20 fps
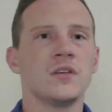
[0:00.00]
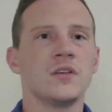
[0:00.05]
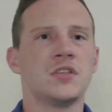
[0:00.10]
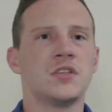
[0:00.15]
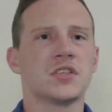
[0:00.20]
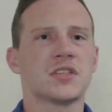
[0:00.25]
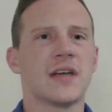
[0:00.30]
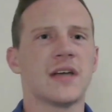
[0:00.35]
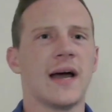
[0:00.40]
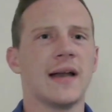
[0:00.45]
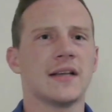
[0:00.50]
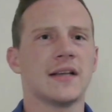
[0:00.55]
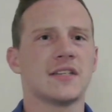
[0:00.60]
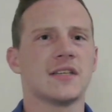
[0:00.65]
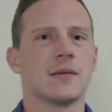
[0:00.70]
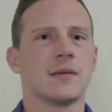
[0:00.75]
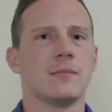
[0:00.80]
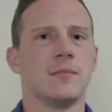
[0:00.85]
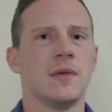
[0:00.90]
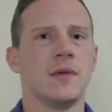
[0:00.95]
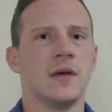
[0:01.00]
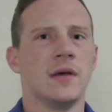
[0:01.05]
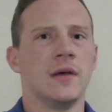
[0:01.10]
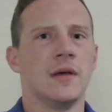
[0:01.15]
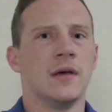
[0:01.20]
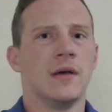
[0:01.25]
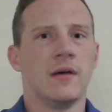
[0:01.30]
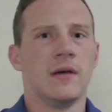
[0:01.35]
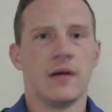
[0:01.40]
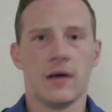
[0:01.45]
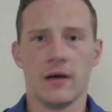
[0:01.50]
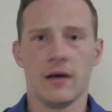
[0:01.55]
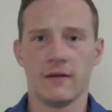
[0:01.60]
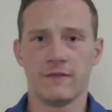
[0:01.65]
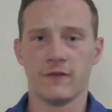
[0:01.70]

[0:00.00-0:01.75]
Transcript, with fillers: just kind of some uh,